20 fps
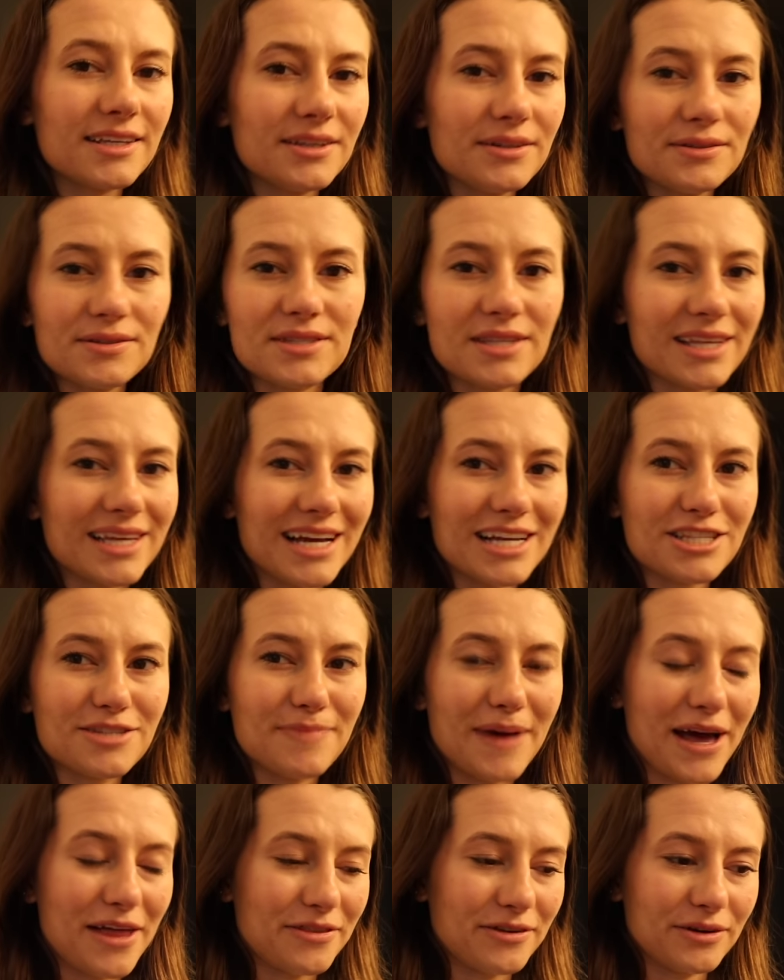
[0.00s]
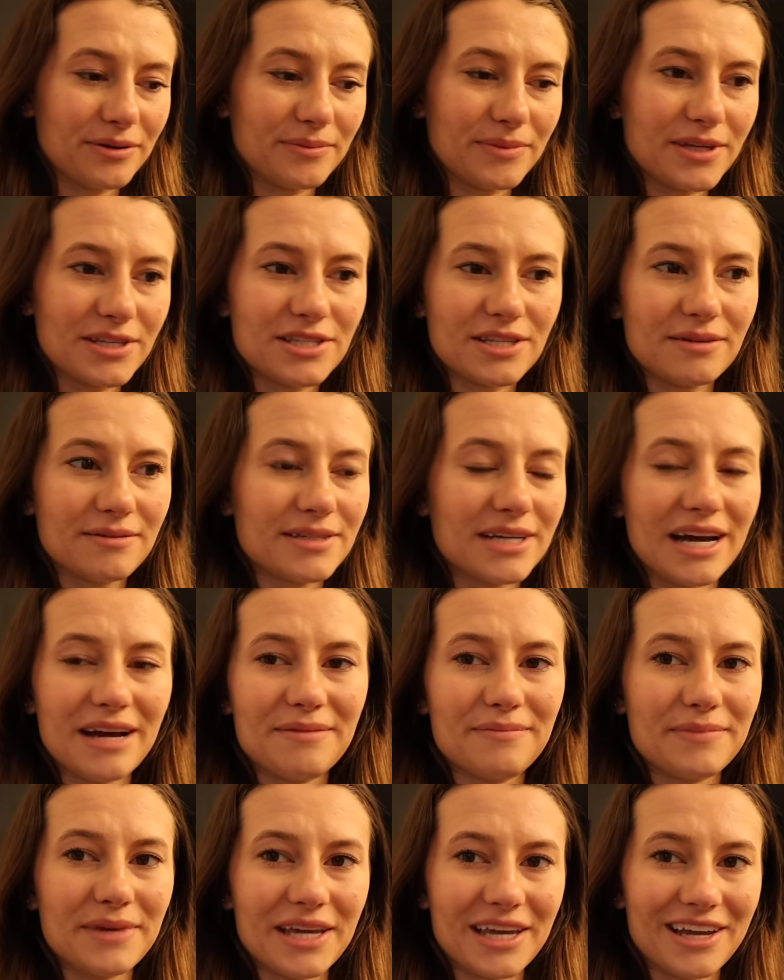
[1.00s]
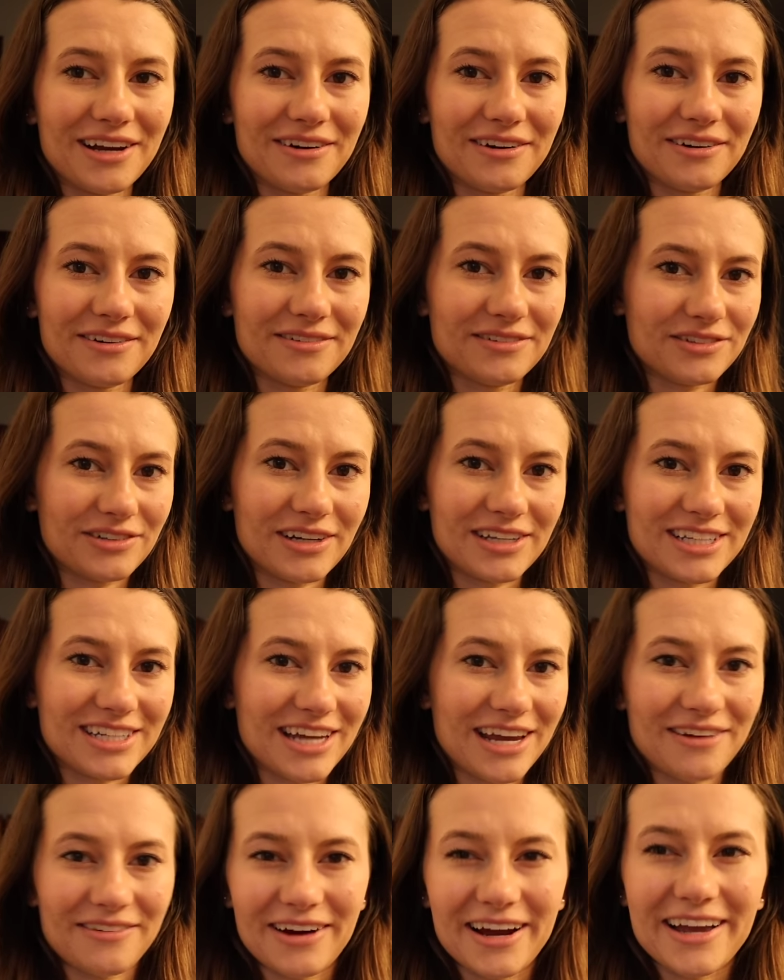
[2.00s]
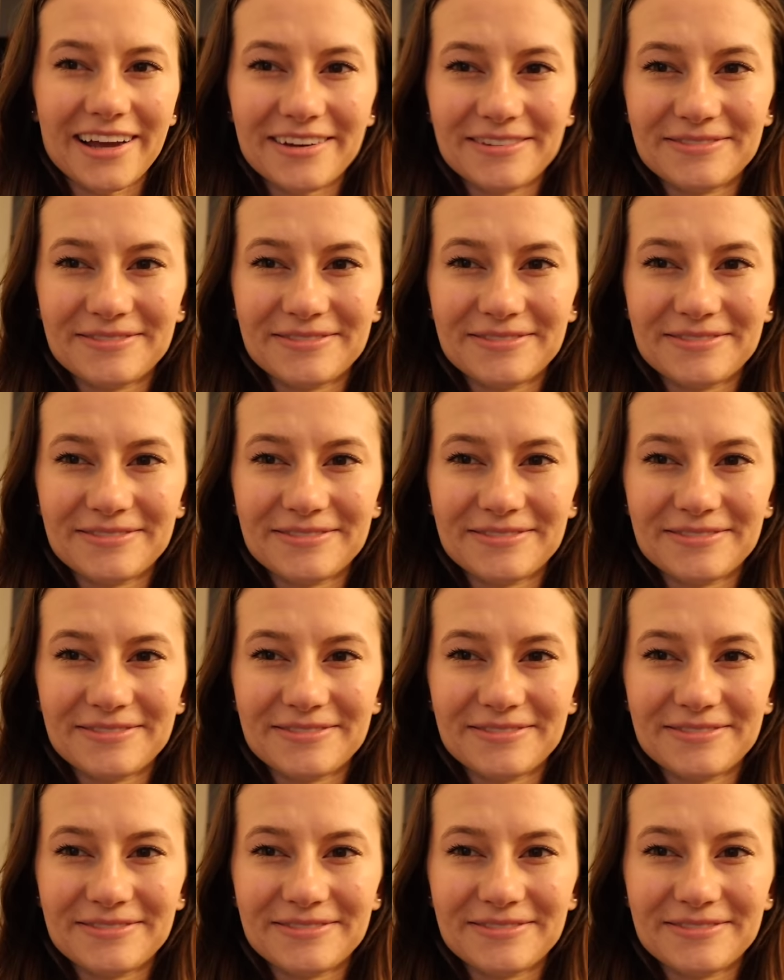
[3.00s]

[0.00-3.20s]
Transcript: use the guest bathroom sometime being here throughout the day, right?